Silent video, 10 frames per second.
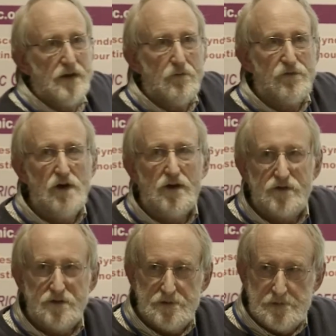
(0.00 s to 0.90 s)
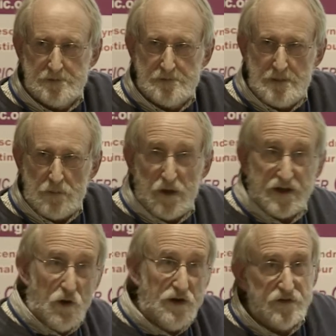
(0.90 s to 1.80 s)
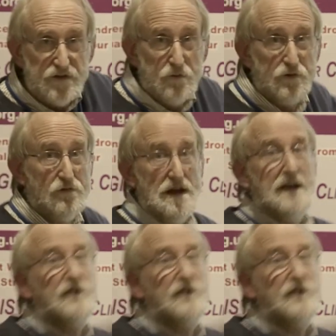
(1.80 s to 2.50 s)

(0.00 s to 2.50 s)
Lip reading: up front, by going to them with really